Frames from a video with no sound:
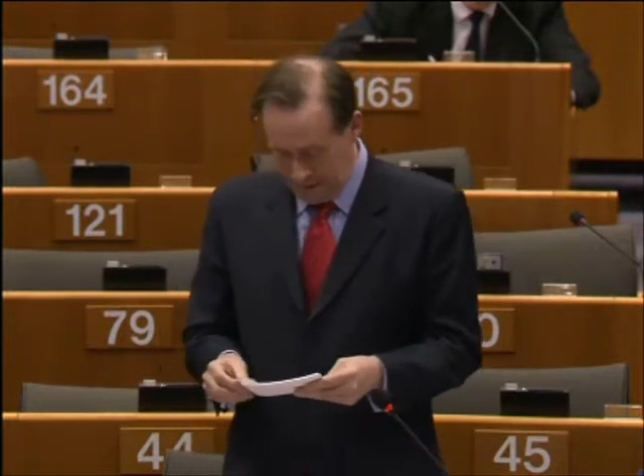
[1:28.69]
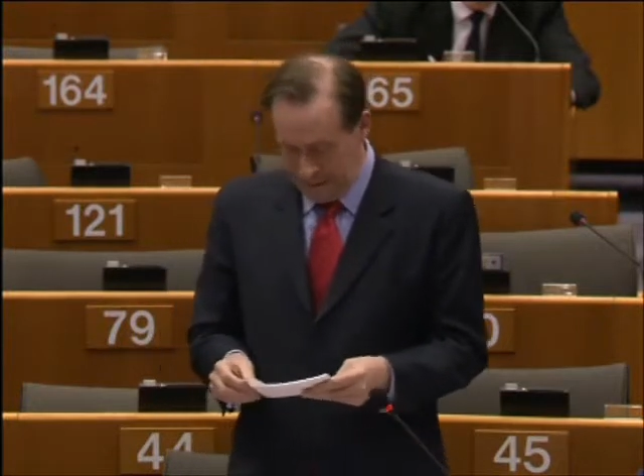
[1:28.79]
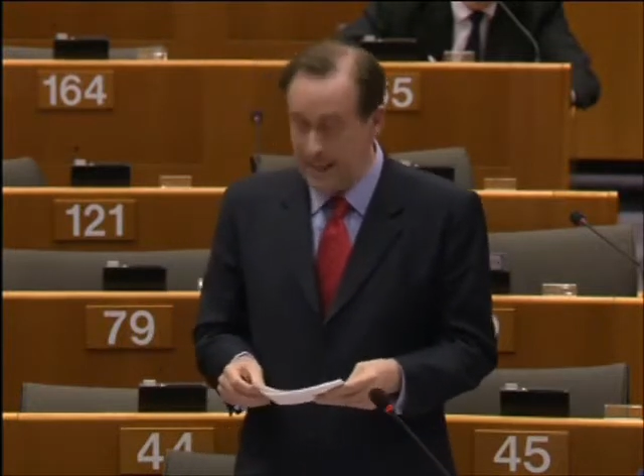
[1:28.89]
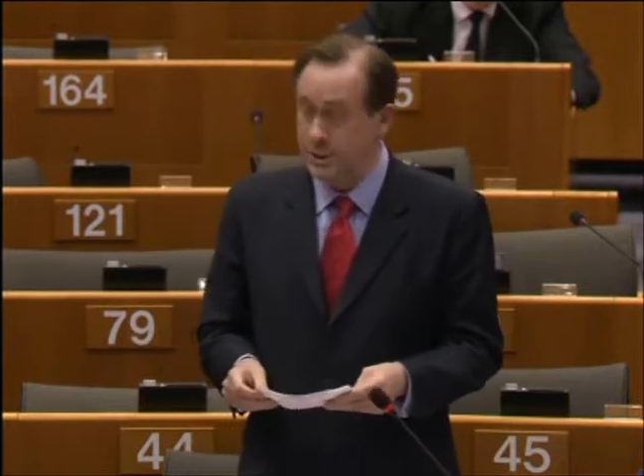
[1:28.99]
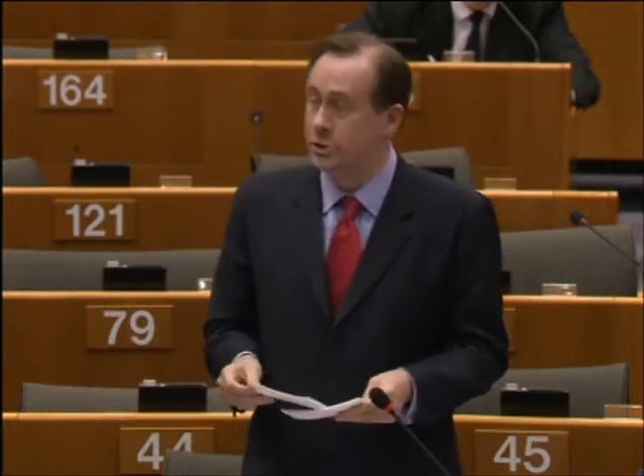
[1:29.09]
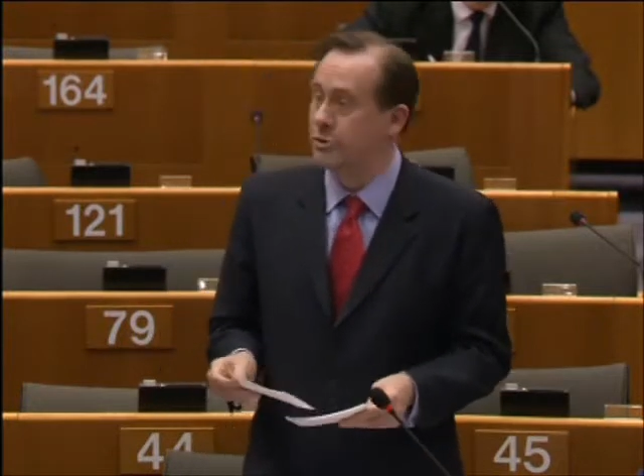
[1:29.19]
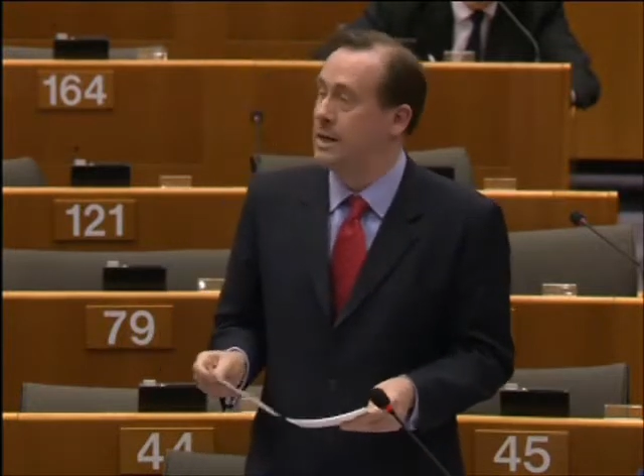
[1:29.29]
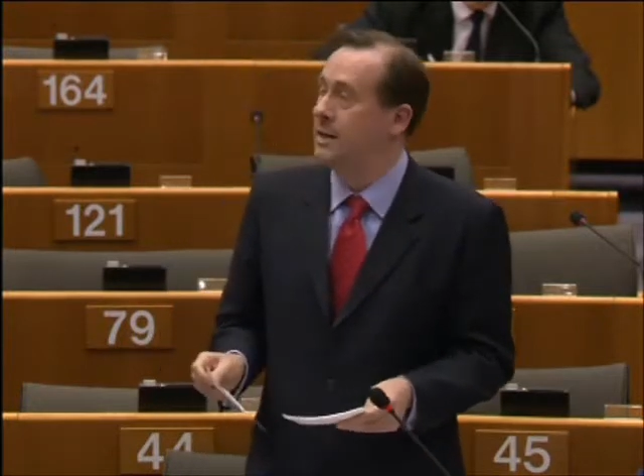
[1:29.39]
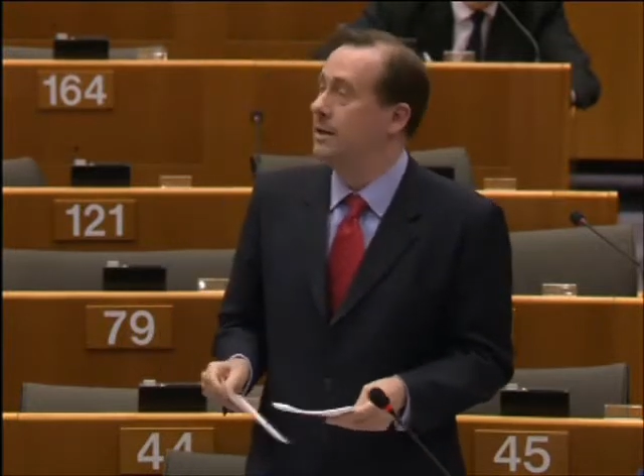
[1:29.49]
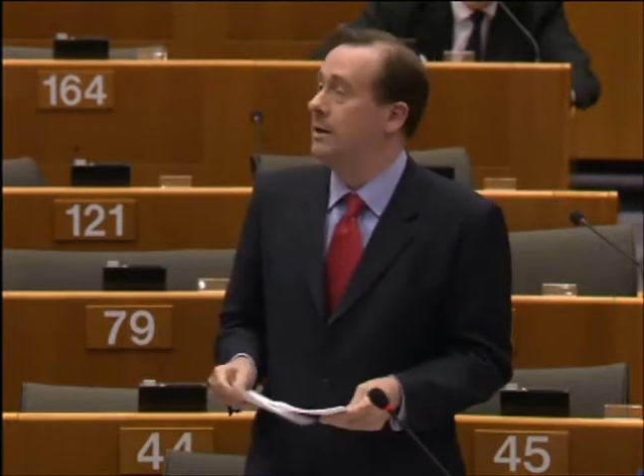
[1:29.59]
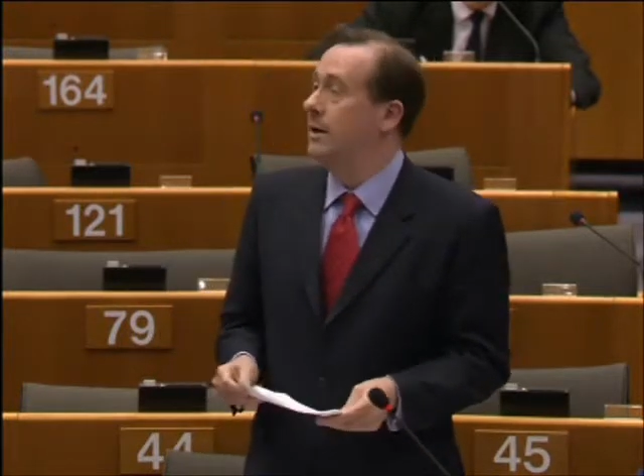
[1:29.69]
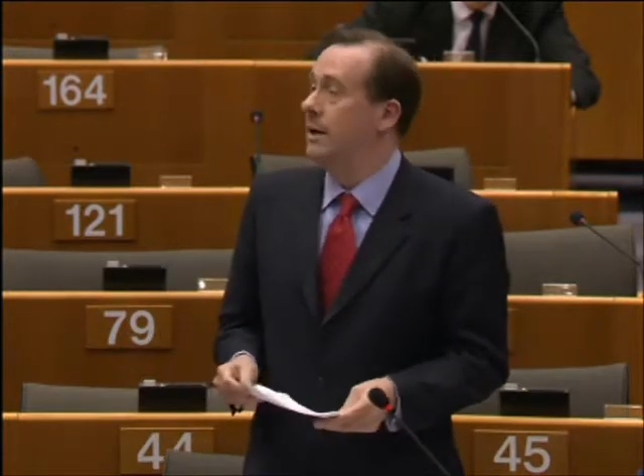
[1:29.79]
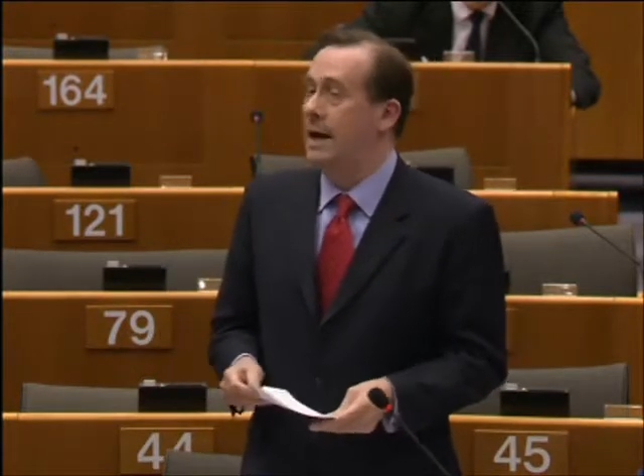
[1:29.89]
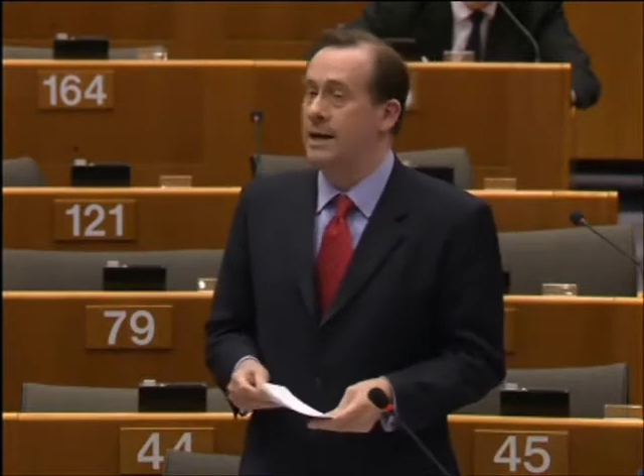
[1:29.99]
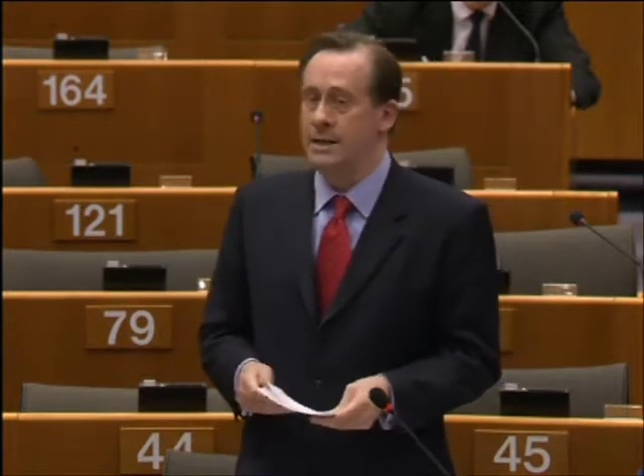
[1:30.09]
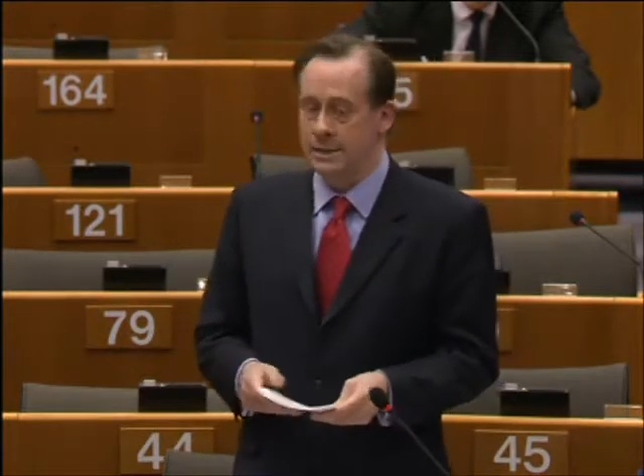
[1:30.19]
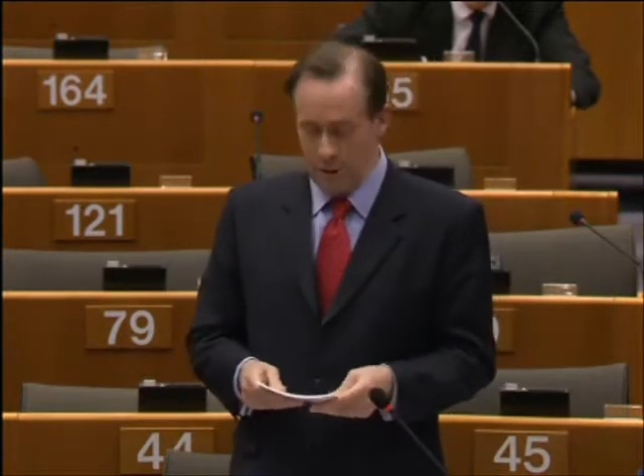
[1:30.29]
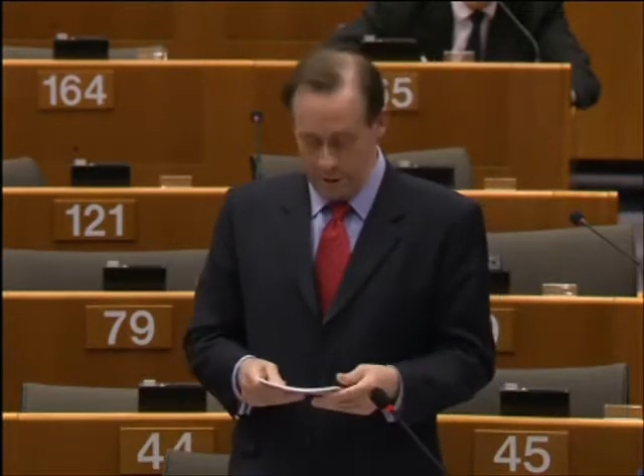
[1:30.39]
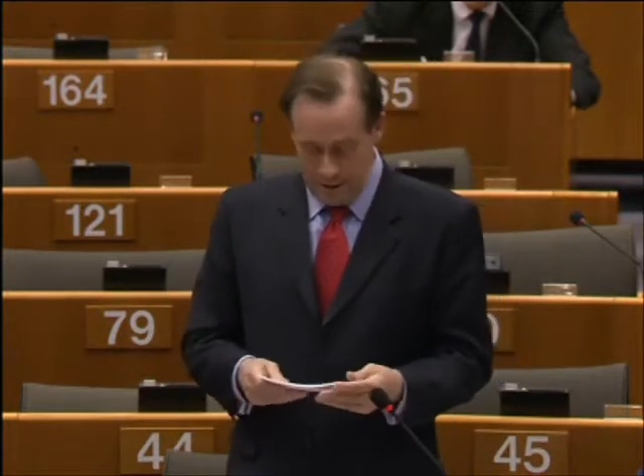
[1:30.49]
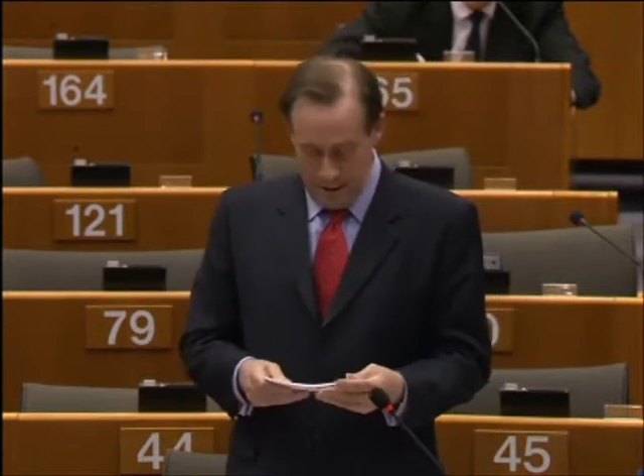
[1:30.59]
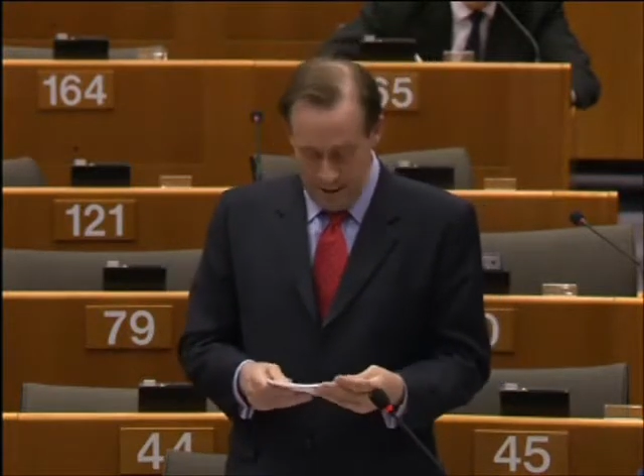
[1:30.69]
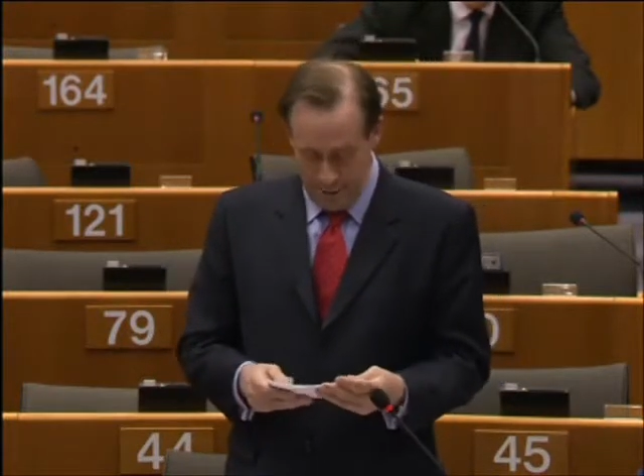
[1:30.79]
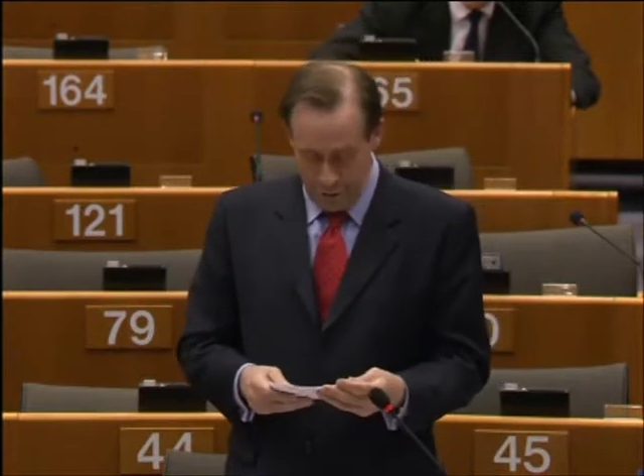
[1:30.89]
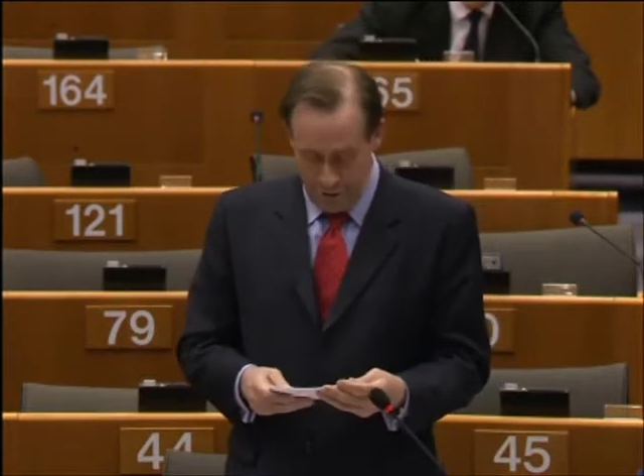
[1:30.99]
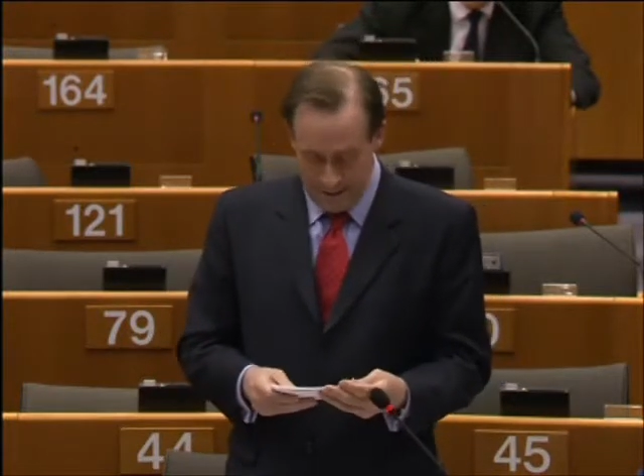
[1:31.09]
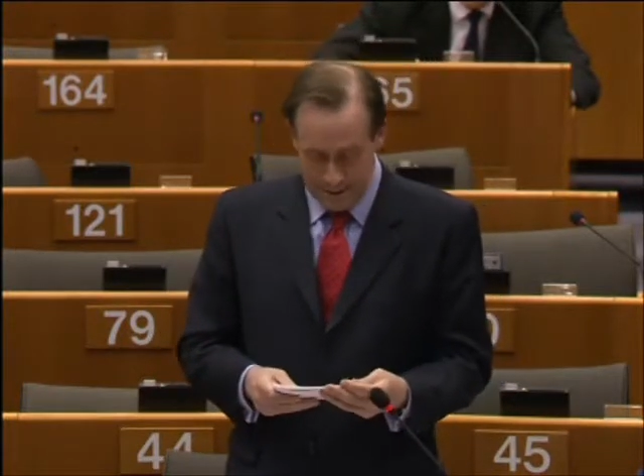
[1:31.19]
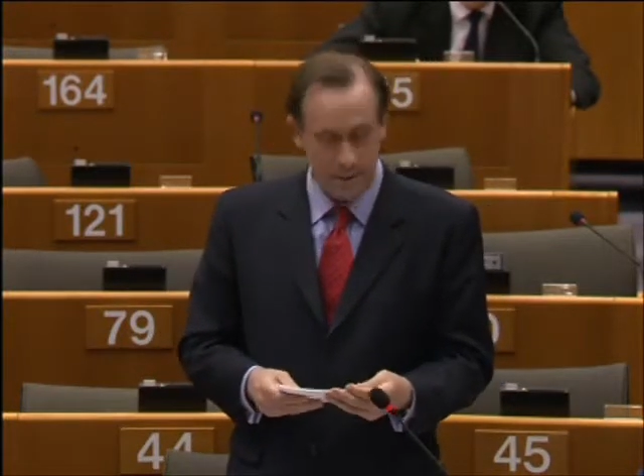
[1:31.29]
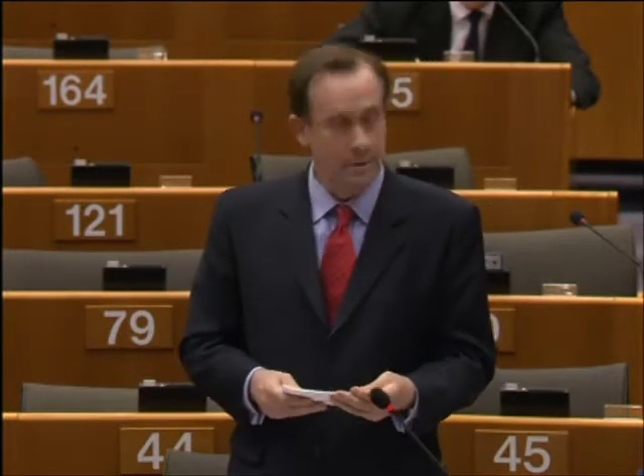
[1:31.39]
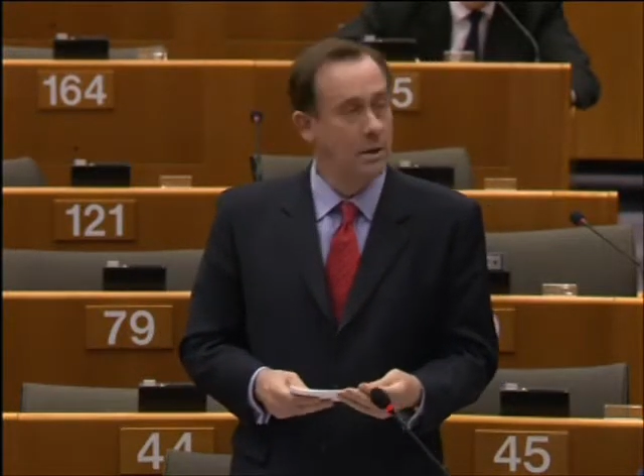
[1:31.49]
in history, and it is under threat.